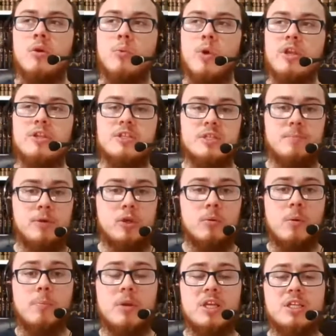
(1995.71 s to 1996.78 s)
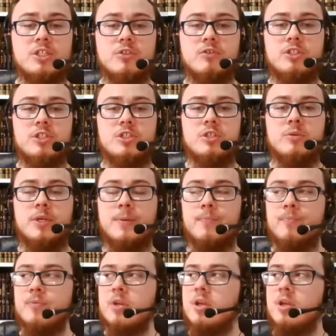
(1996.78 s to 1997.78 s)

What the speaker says: When does it become obligatory to do it?